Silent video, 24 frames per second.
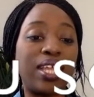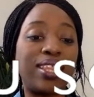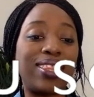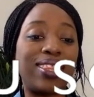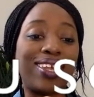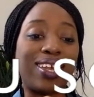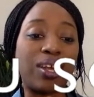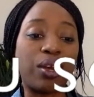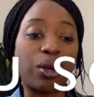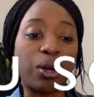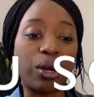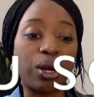
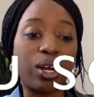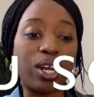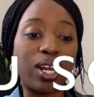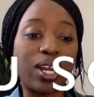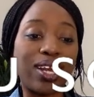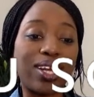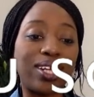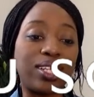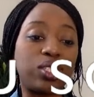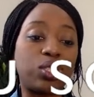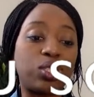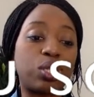the
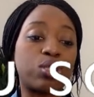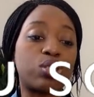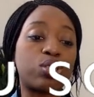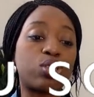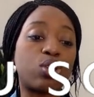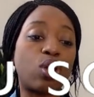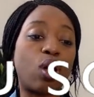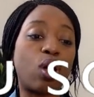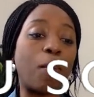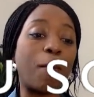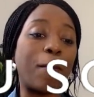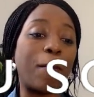earner does
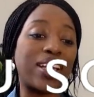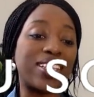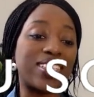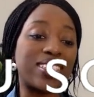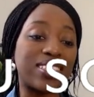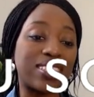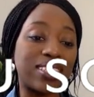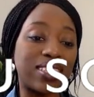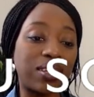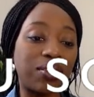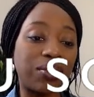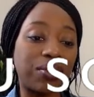not
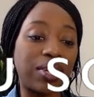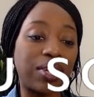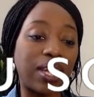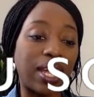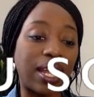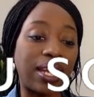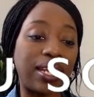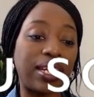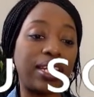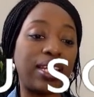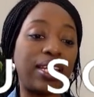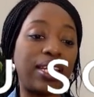
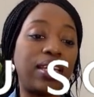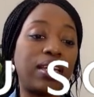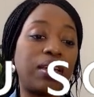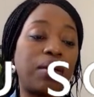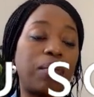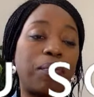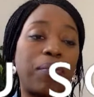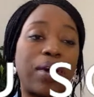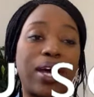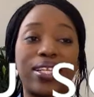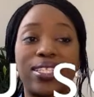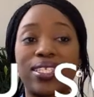materially
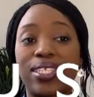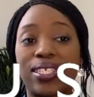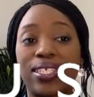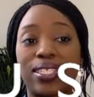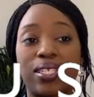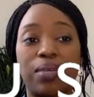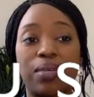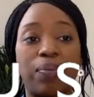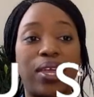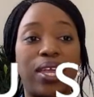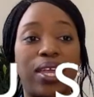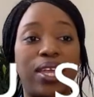
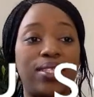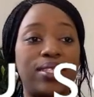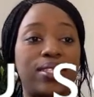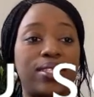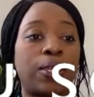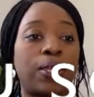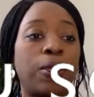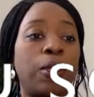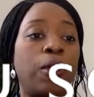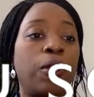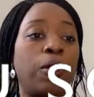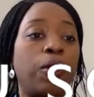participate.
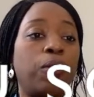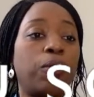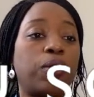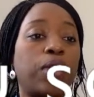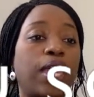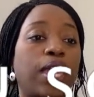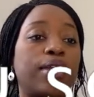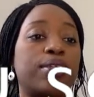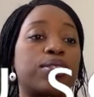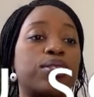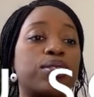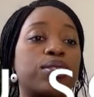
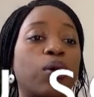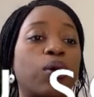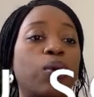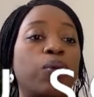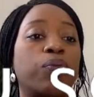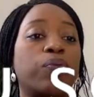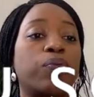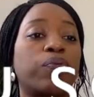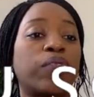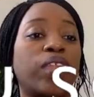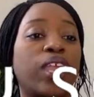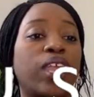Okay,
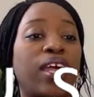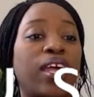so